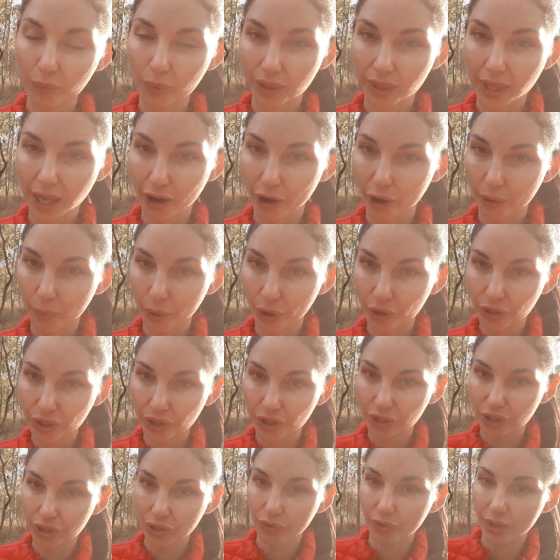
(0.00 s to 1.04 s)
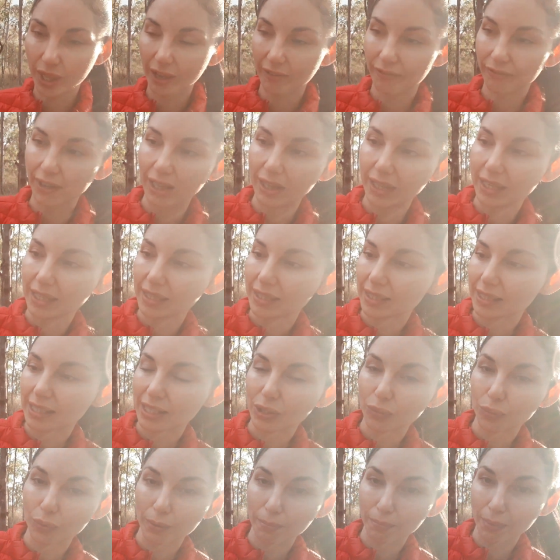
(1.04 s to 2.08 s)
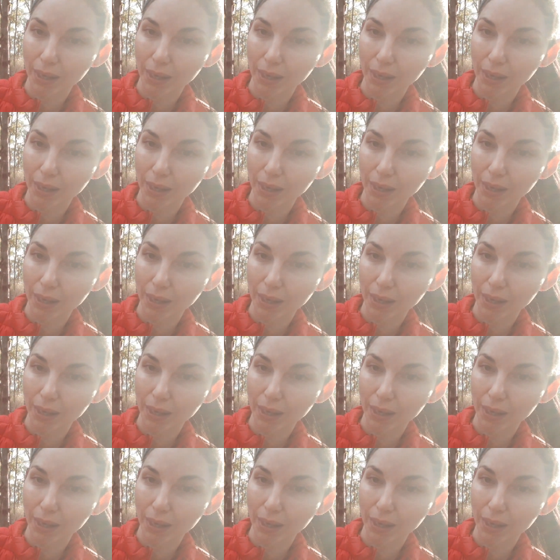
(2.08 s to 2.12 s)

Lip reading: with their emotions or their feelings, this would